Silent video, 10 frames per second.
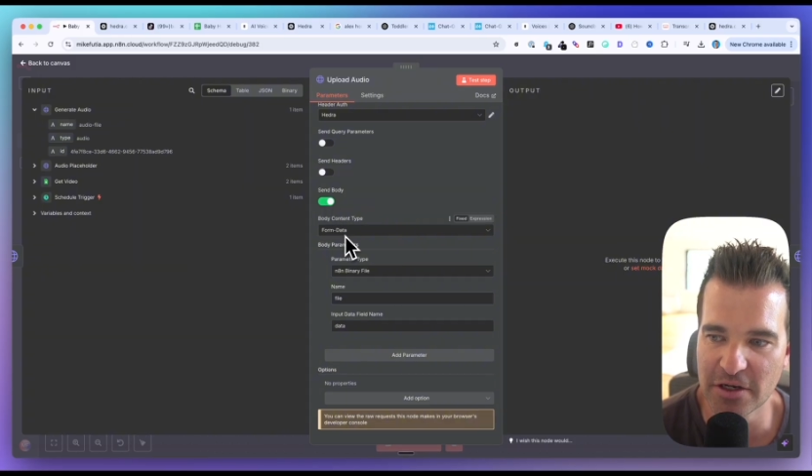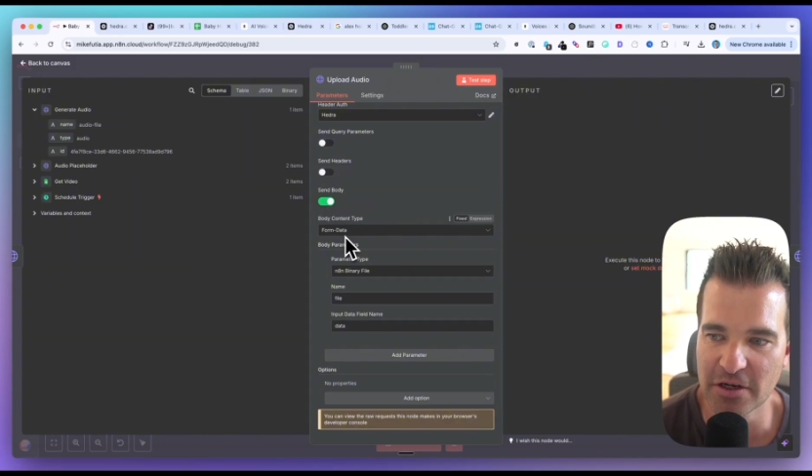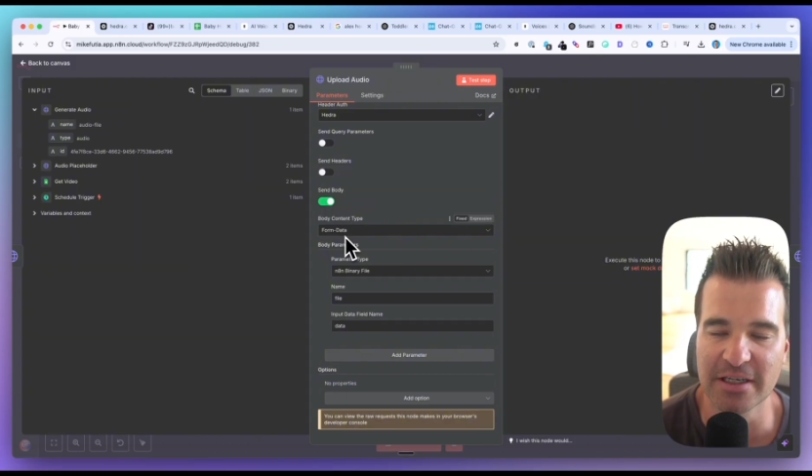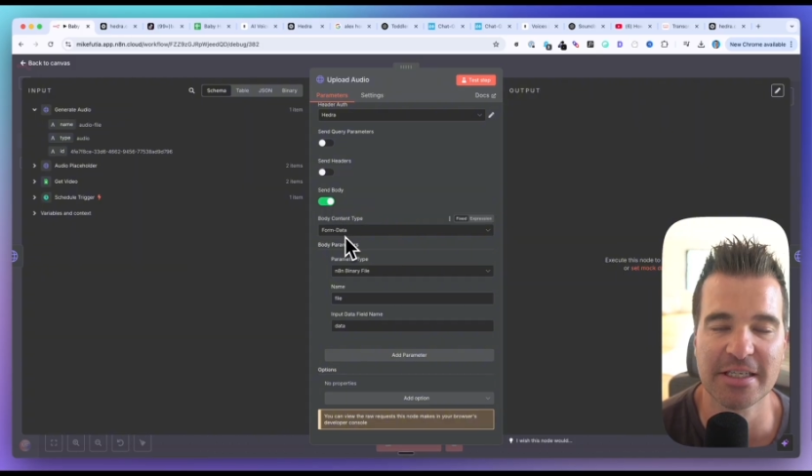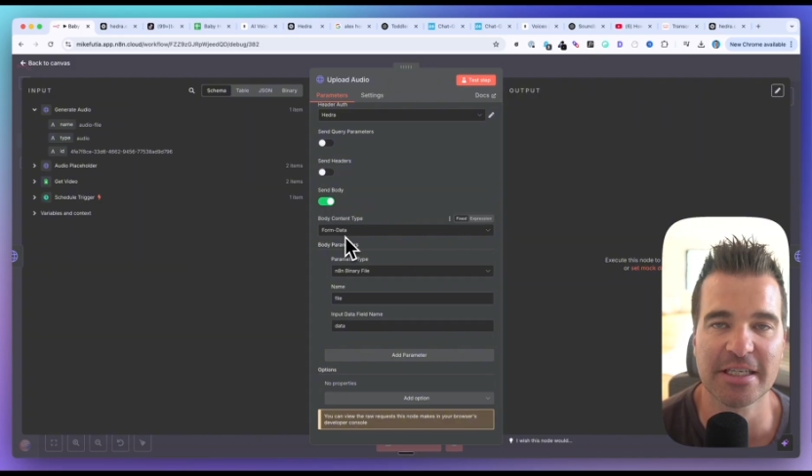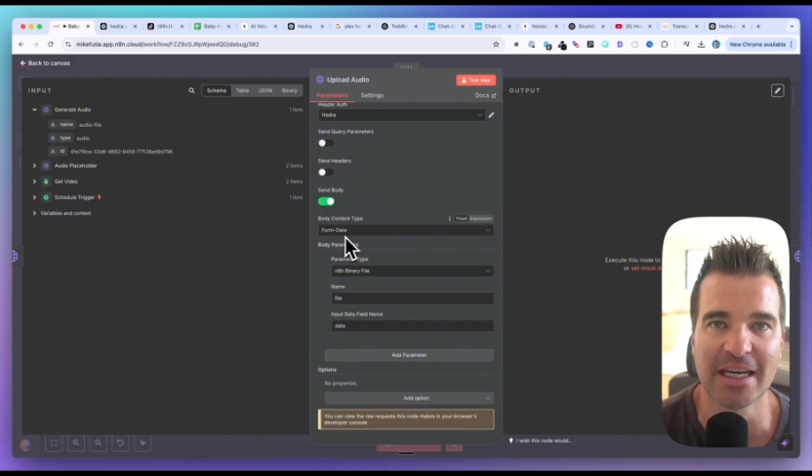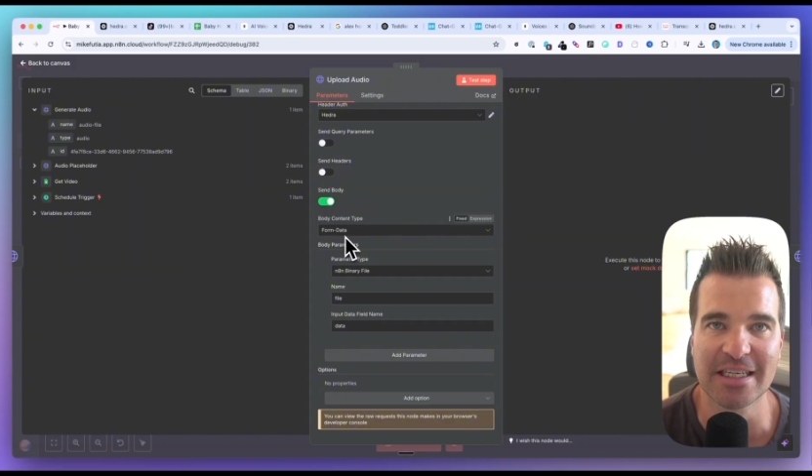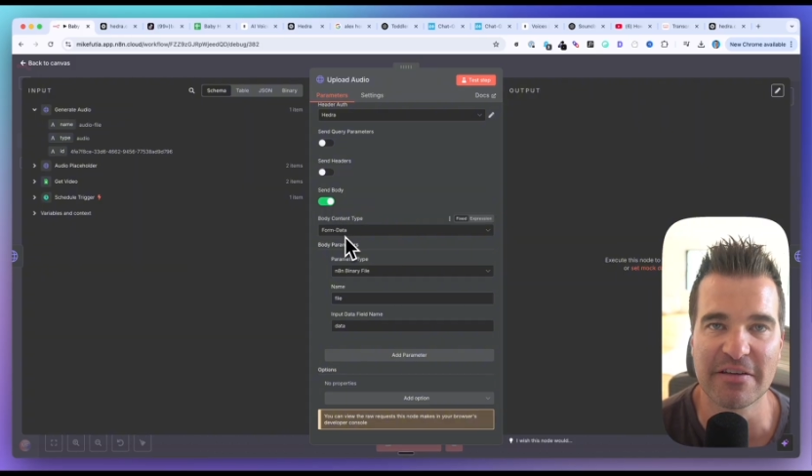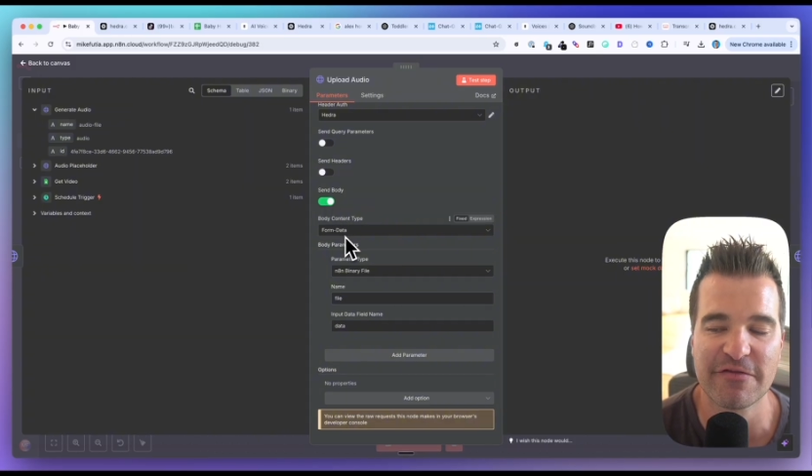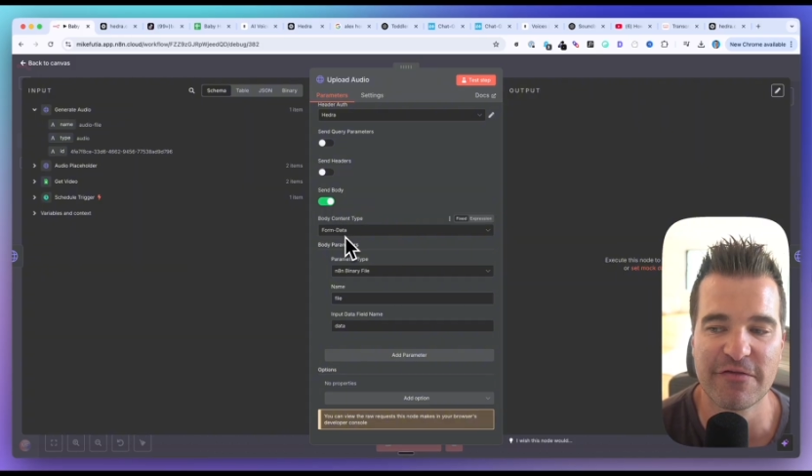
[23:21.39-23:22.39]
you're going to
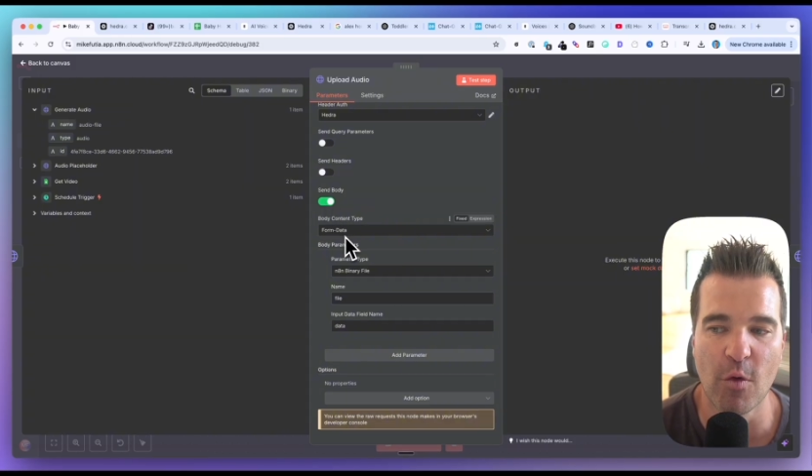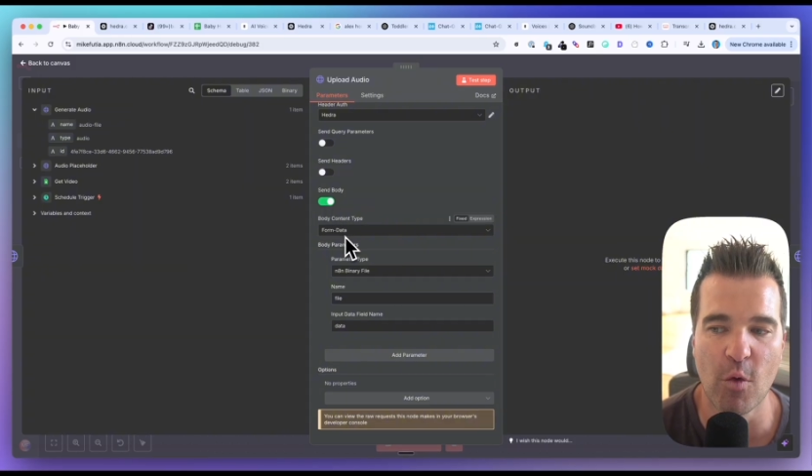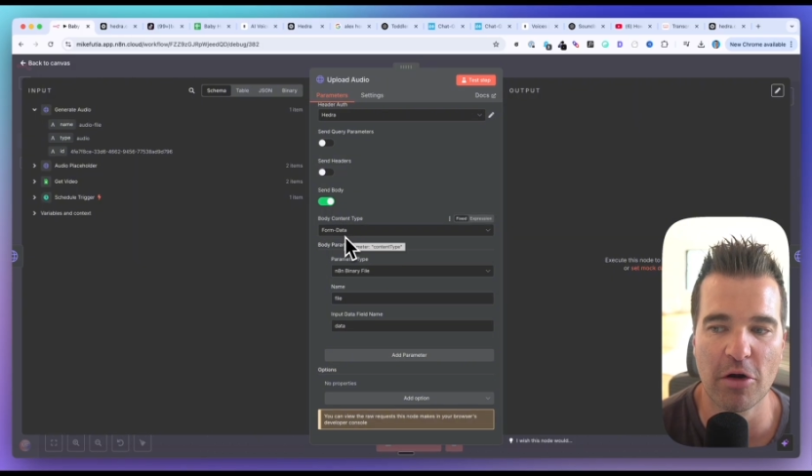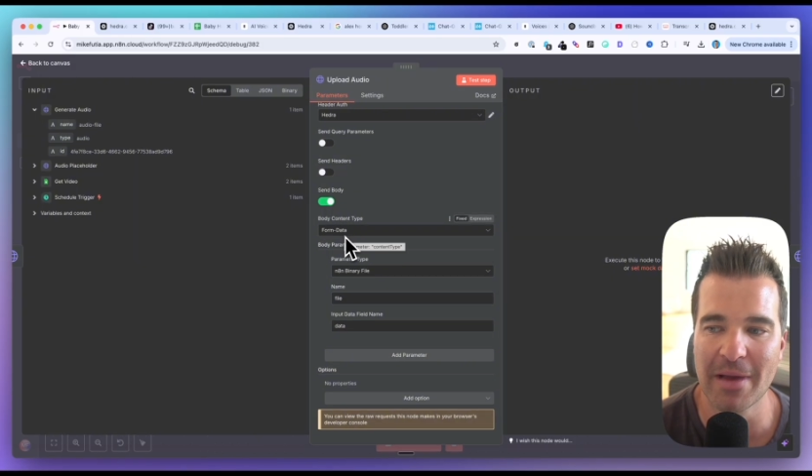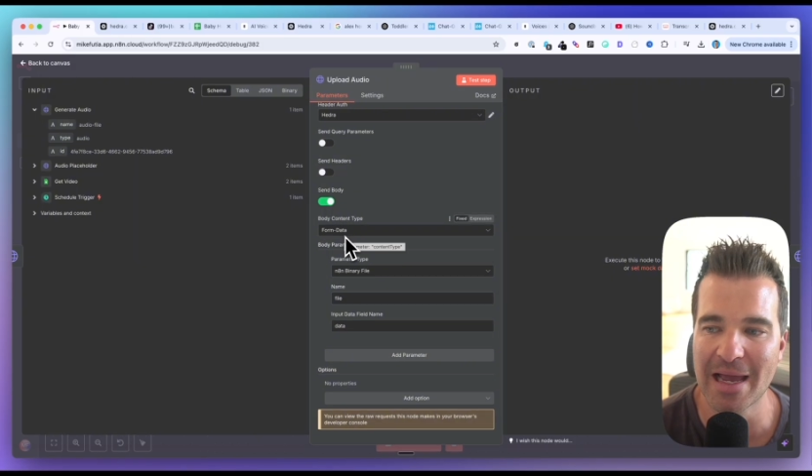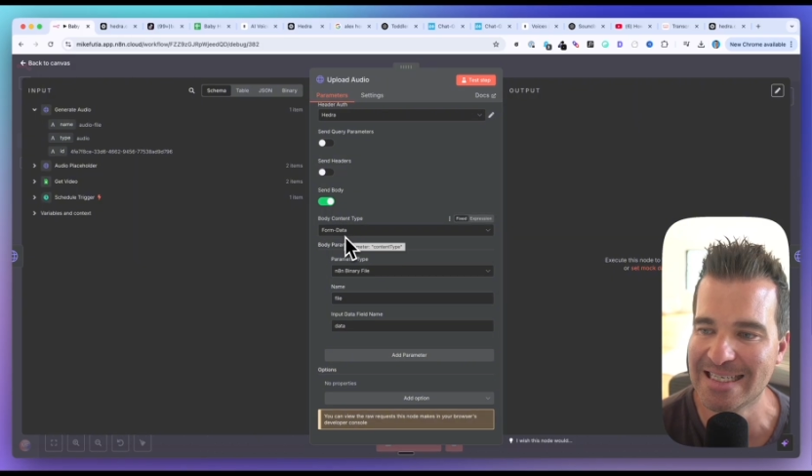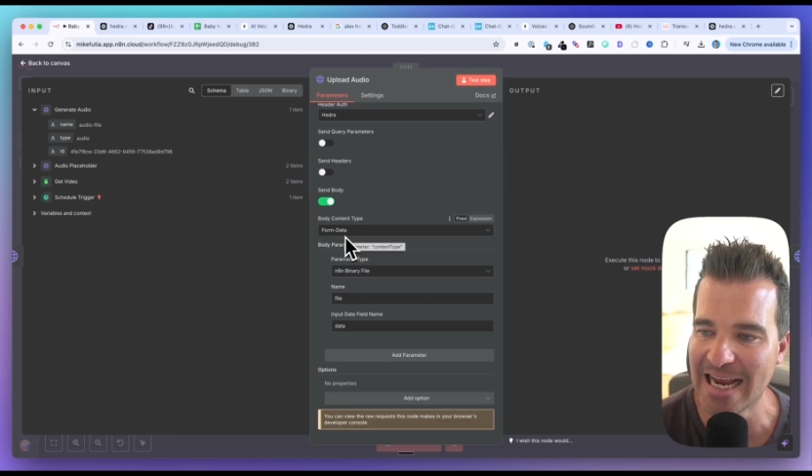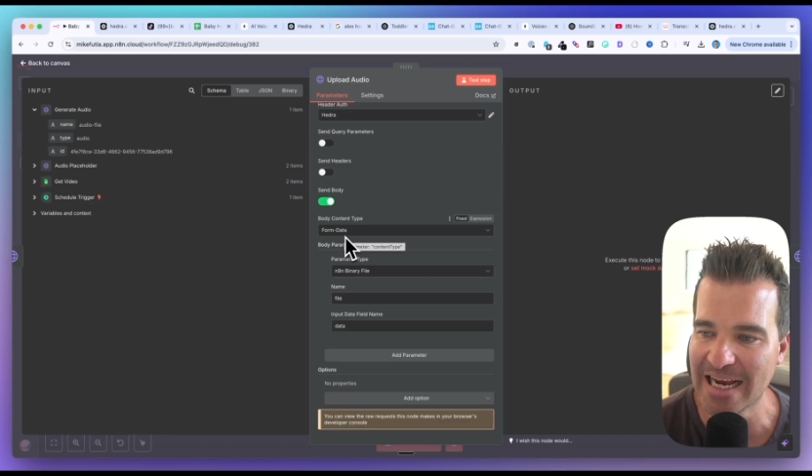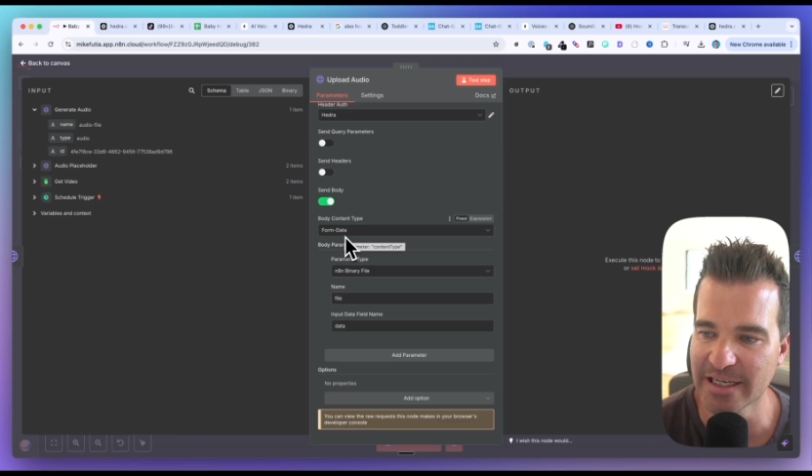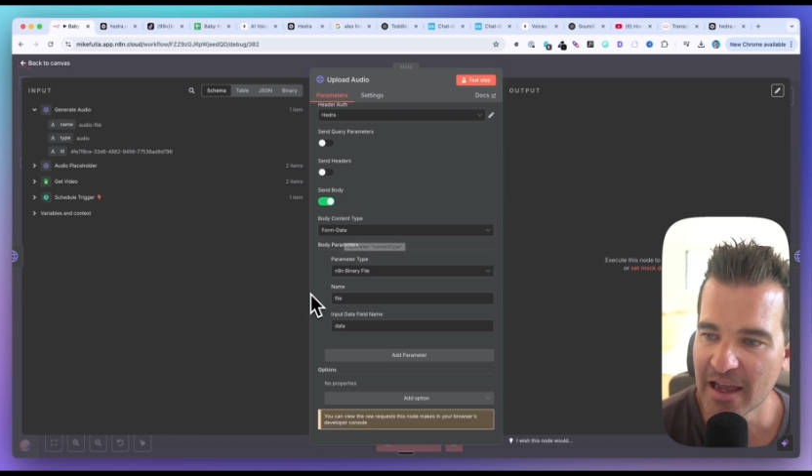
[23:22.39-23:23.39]
select form
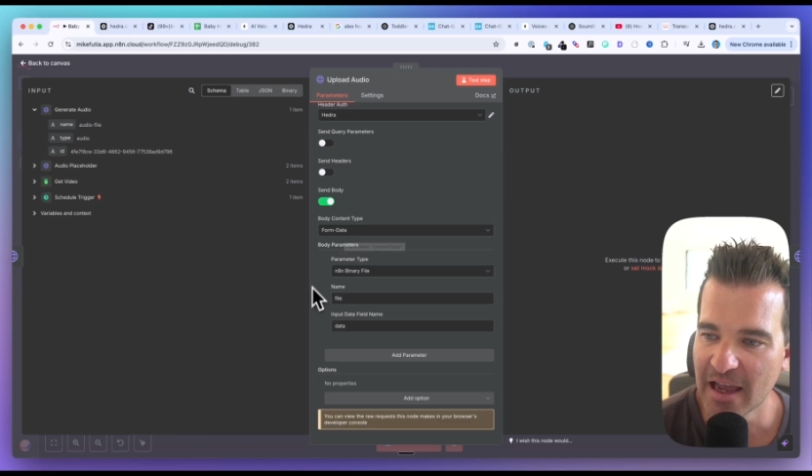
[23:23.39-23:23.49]
data.